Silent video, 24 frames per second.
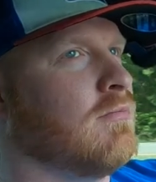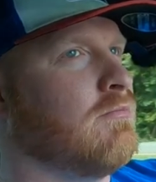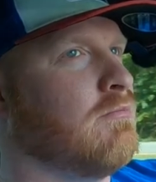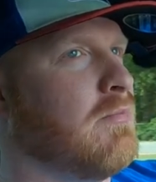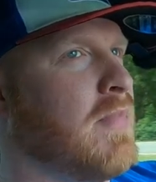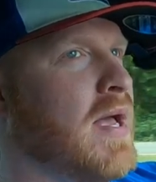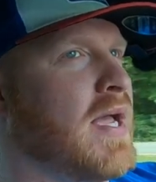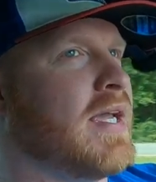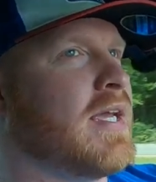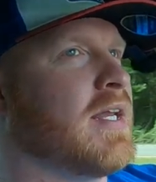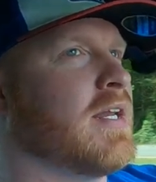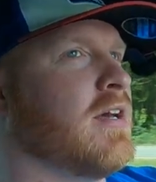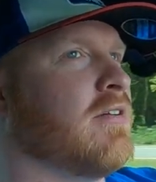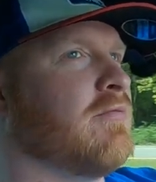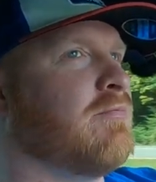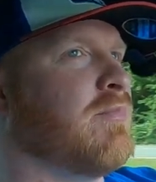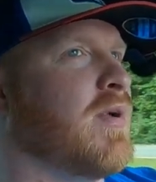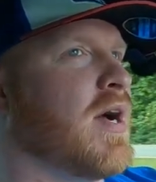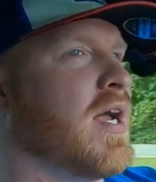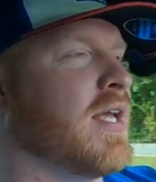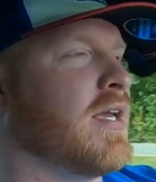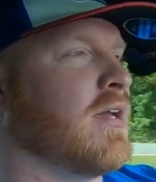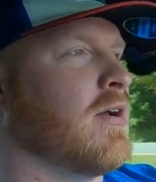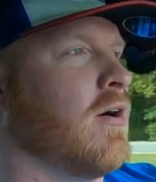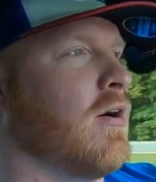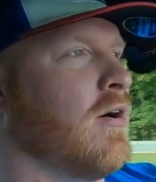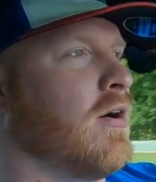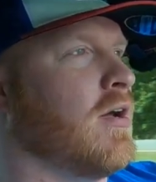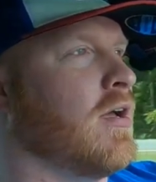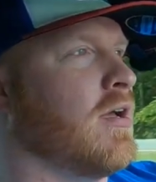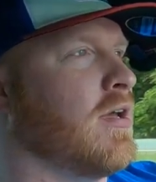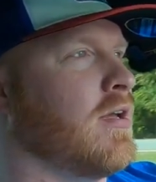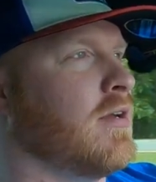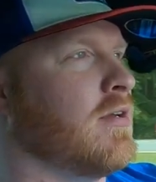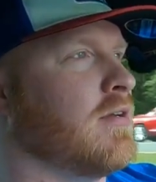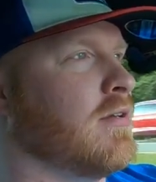make enough money
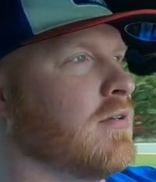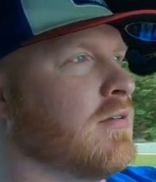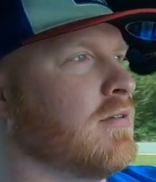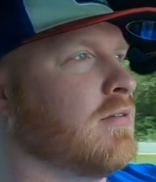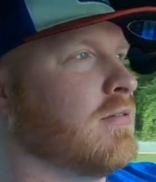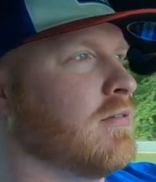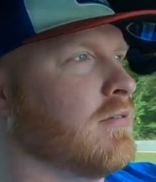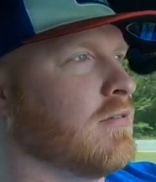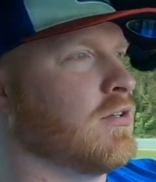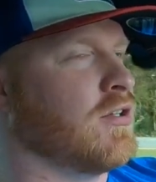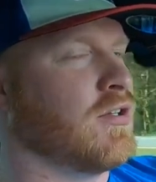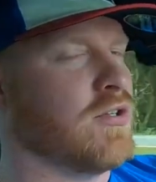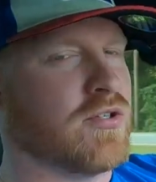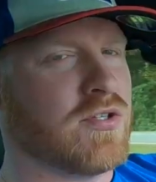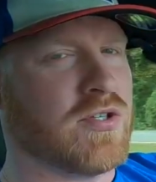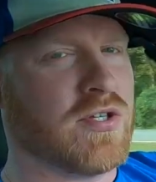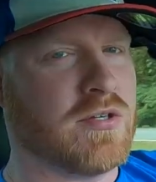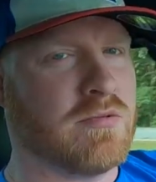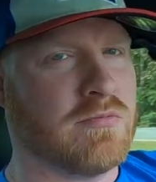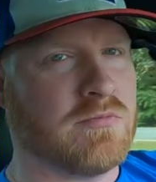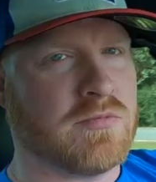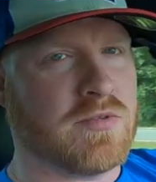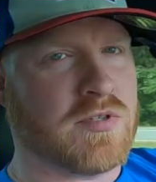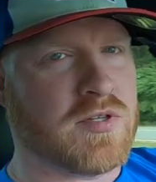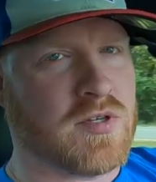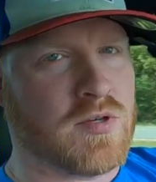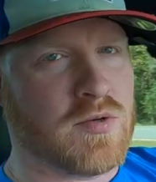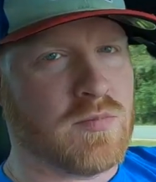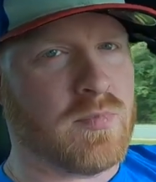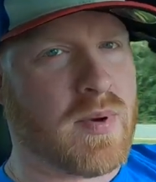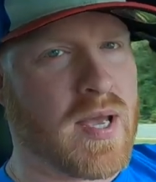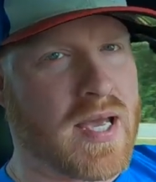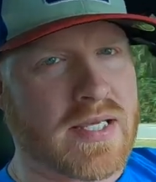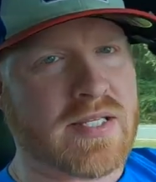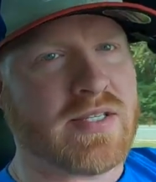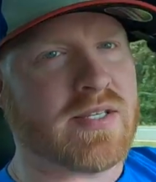on YouTube
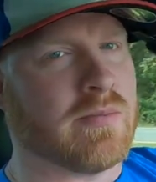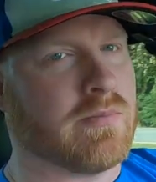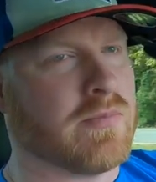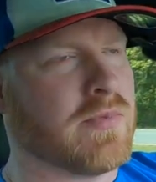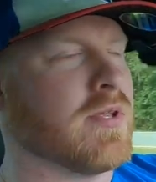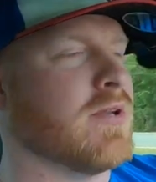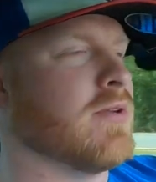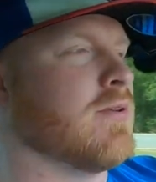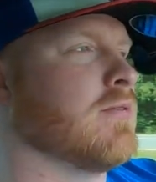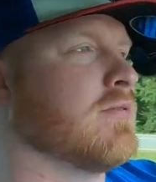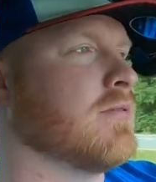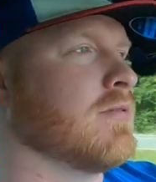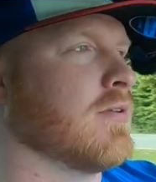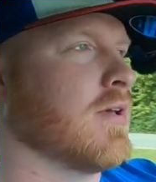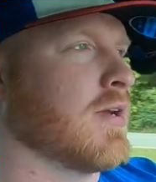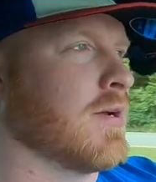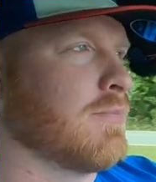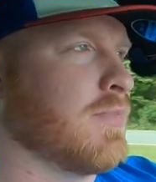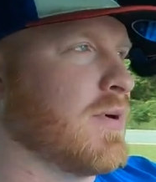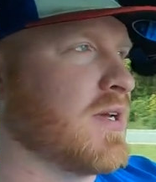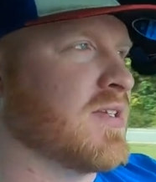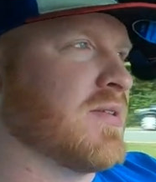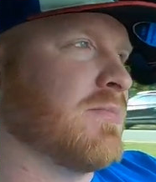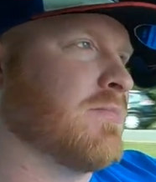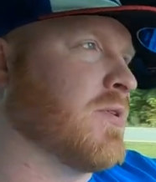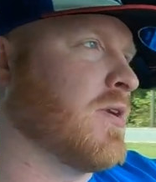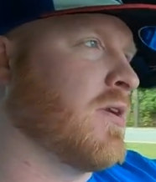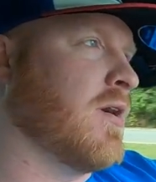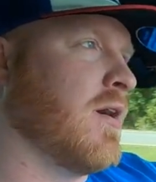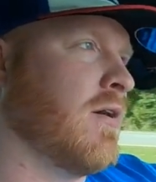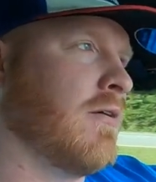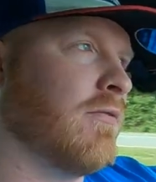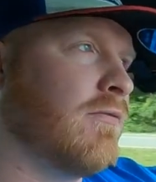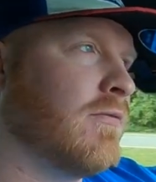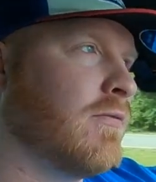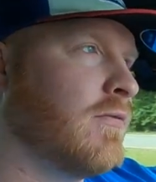to pay something, like pay something
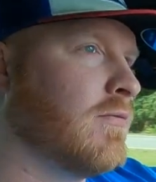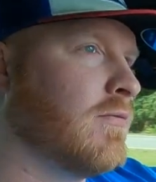off